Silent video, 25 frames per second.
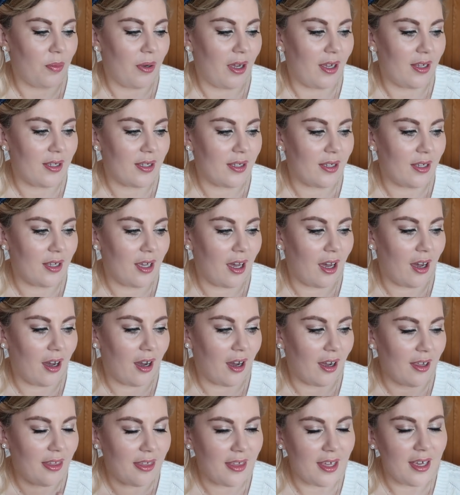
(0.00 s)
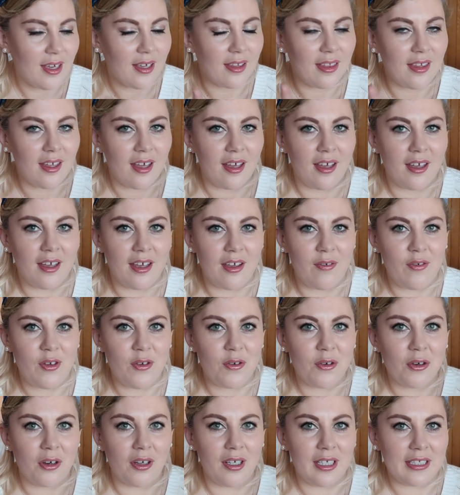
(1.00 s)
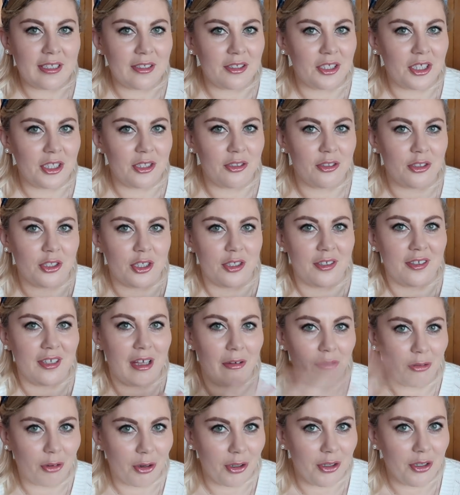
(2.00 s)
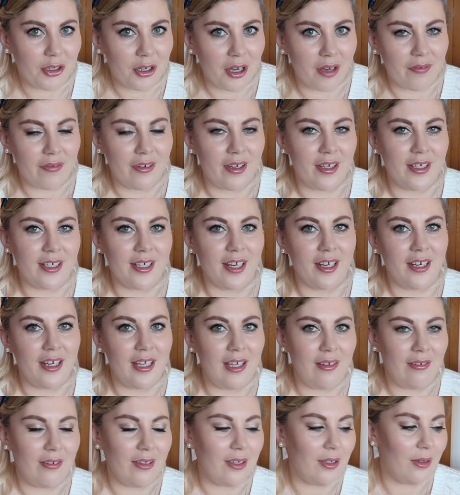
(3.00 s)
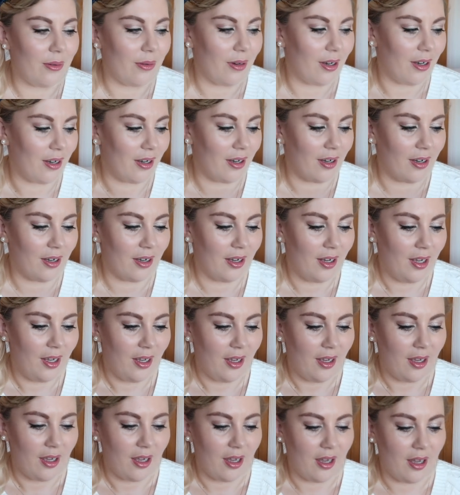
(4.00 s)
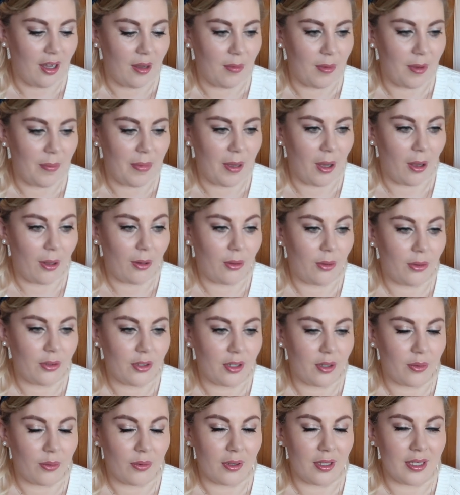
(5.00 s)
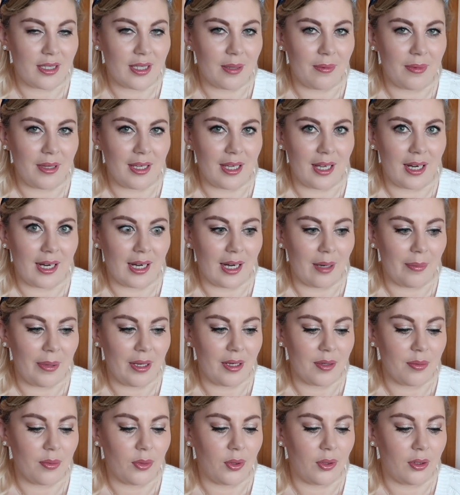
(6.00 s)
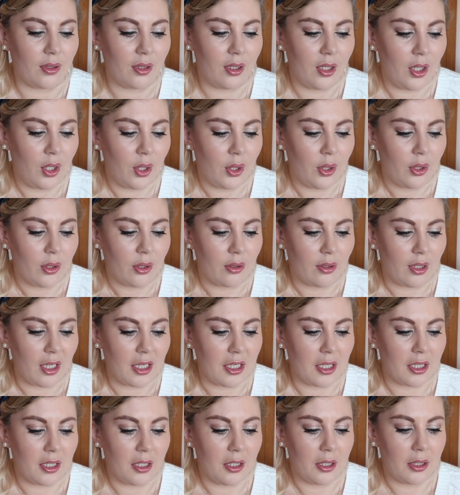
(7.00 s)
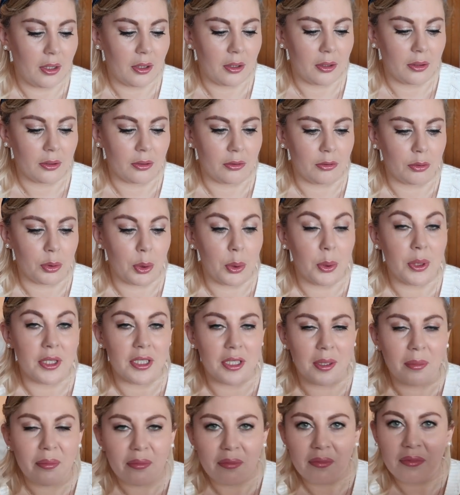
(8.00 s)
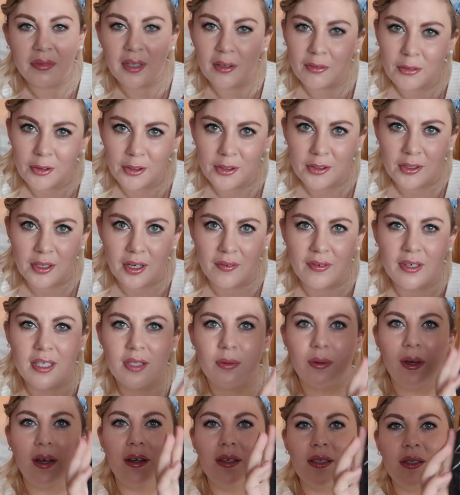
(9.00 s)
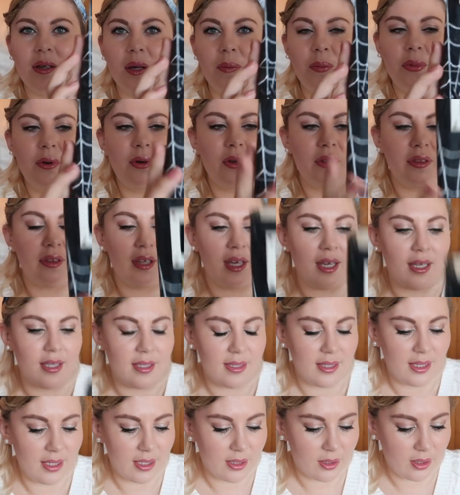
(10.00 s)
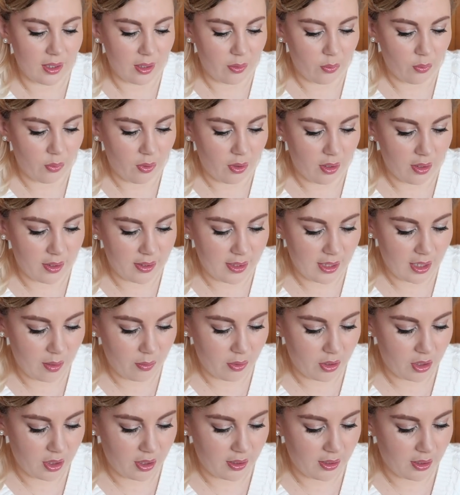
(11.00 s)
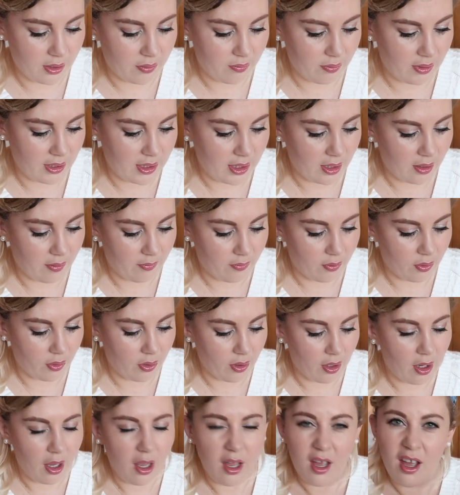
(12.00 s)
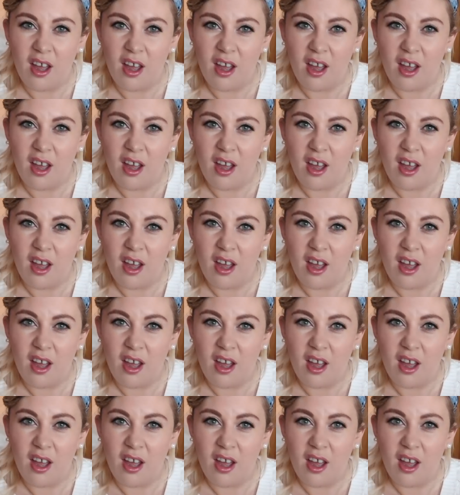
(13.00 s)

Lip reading: But I think that if you've got little children, they've got you covered, and if you are a bit older and want something a little bit more like gruesome, they've got you covered as well. So I bought this. This was, how much did this retail for?